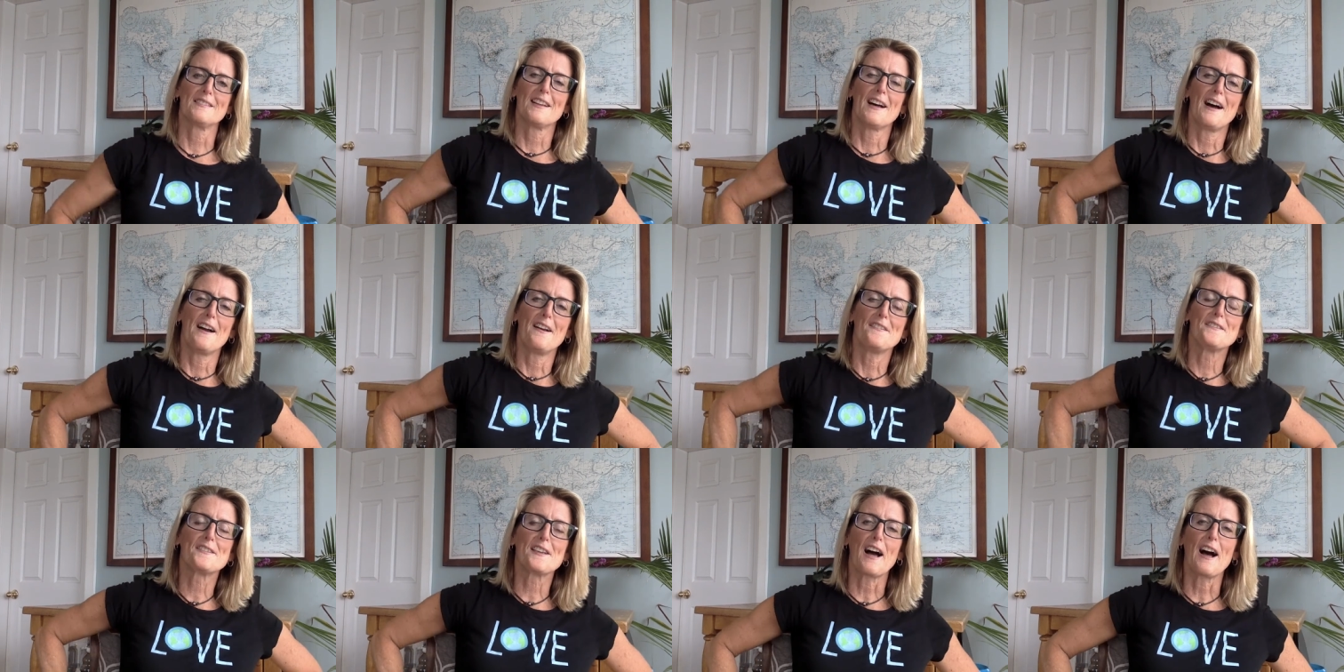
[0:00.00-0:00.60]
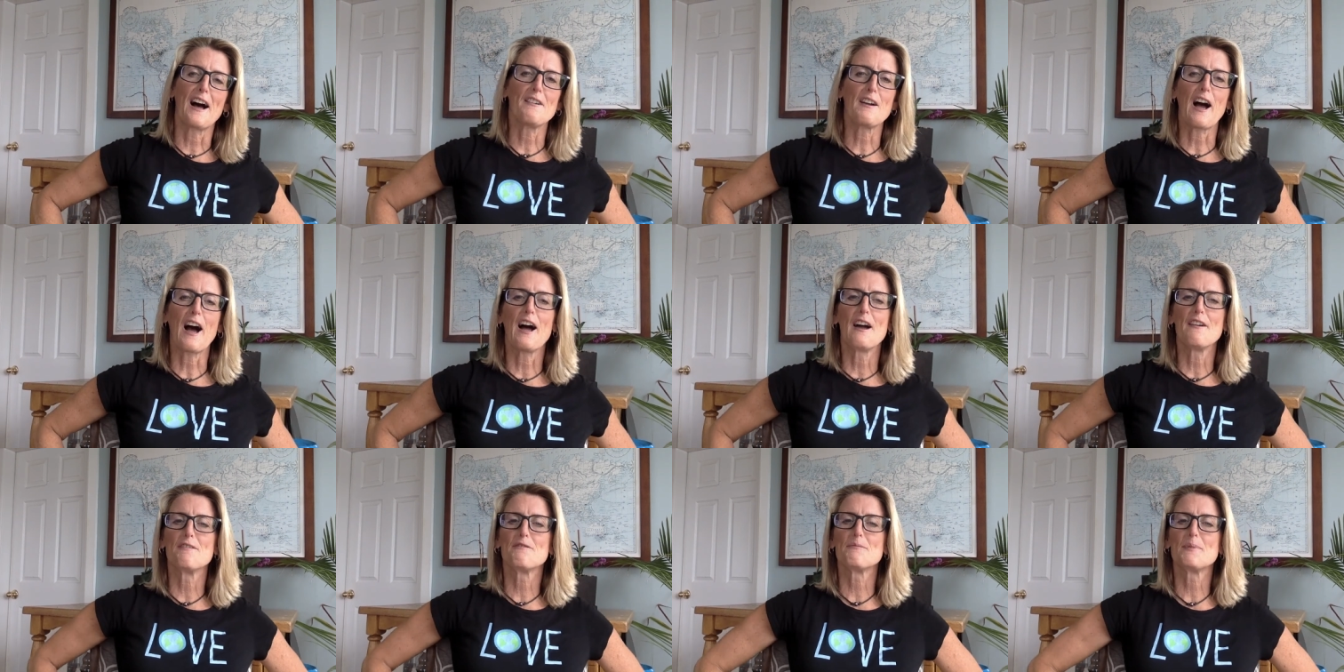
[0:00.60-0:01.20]
lives, I,
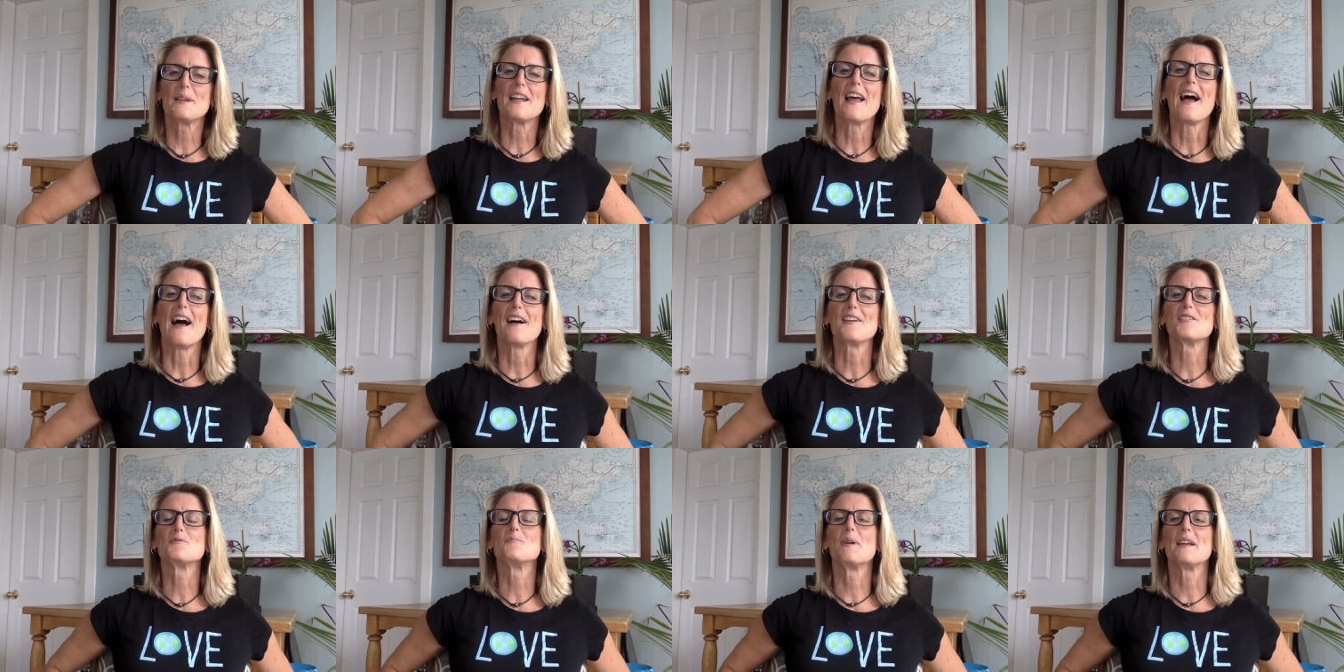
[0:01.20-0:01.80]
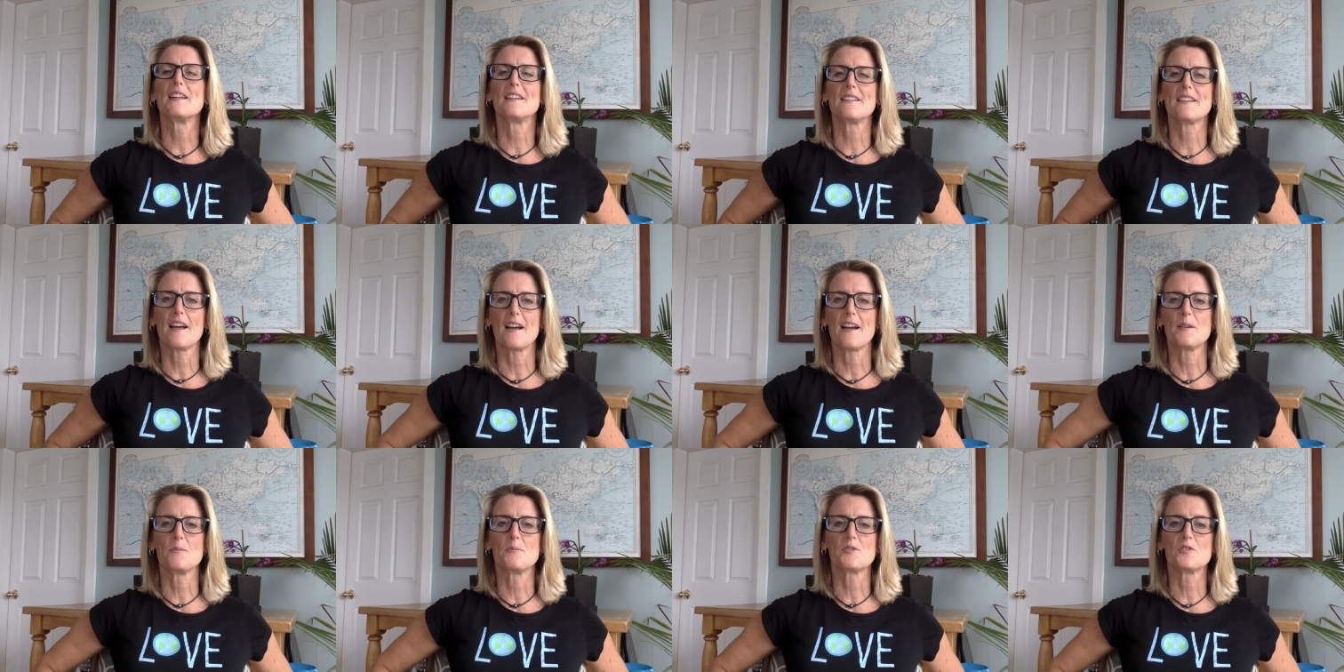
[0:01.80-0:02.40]
I've been asked many
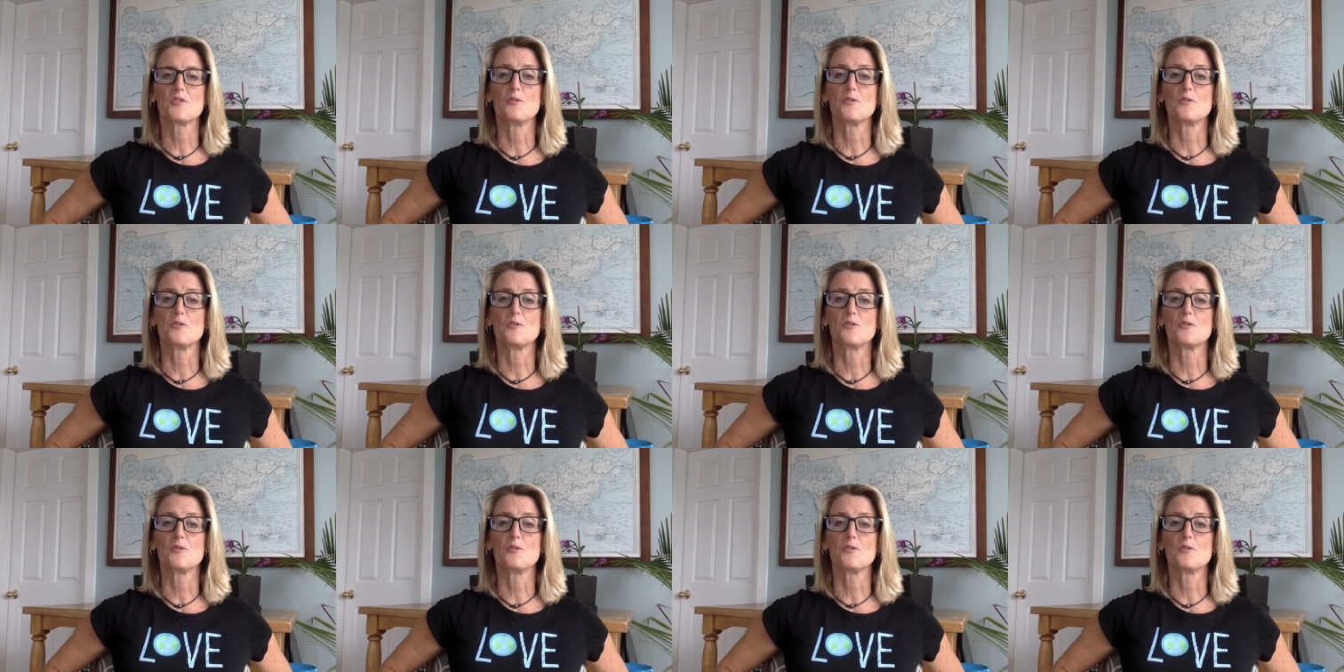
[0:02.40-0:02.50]
times